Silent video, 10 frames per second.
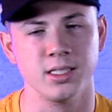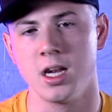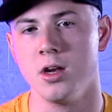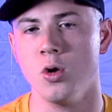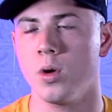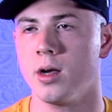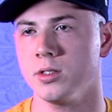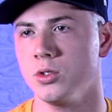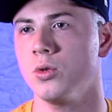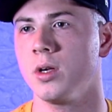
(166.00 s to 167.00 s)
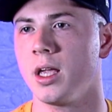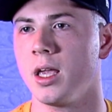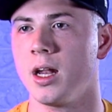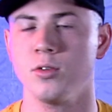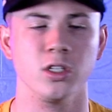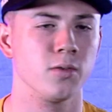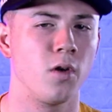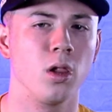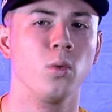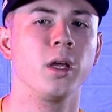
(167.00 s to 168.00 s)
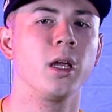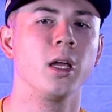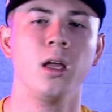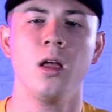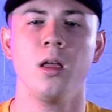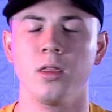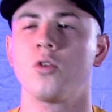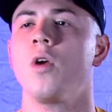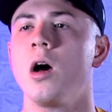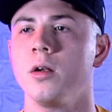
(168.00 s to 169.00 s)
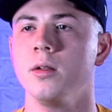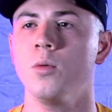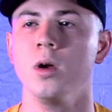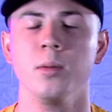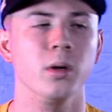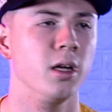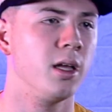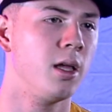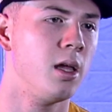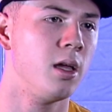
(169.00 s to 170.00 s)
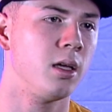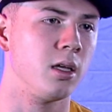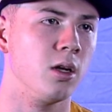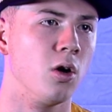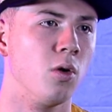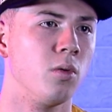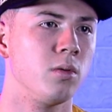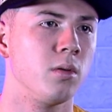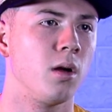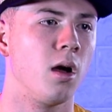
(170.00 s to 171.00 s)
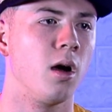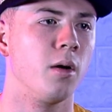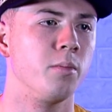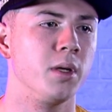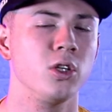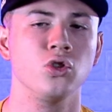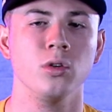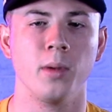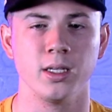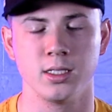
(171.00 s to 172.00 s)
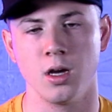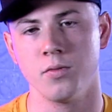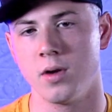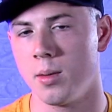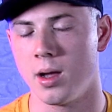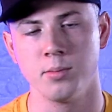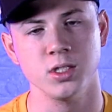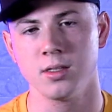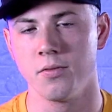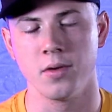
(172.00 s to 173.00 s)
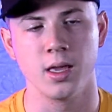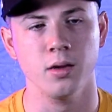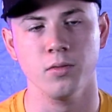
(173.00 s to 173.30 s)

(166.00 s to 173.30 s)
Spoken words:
I didn't know what I was doing, and I was just following the crowd in a way. But, you know, being true to myself, I'm just a fan of